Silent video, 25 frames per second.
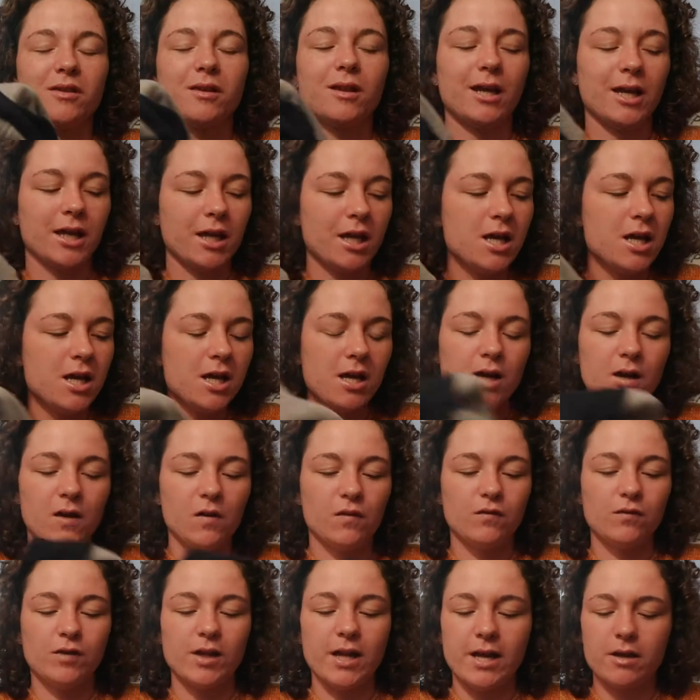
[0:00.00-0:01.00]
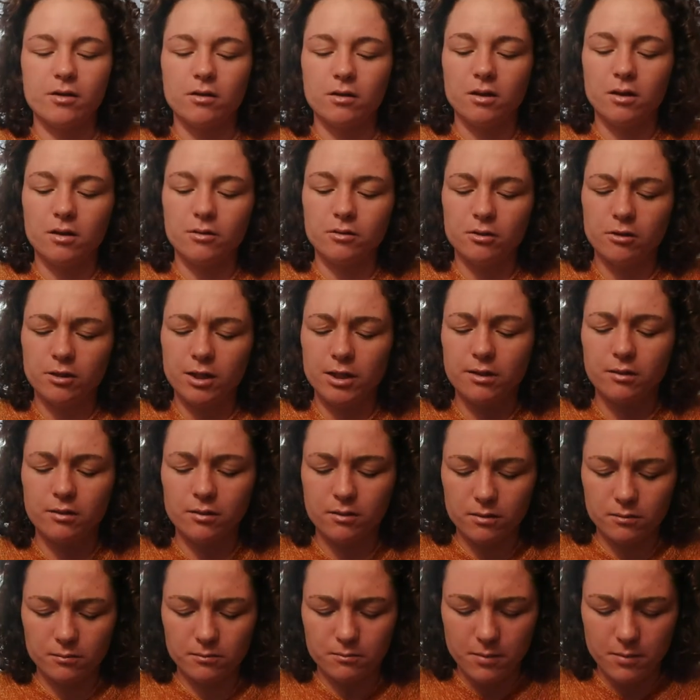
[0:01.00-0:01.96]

with like a flannel under it,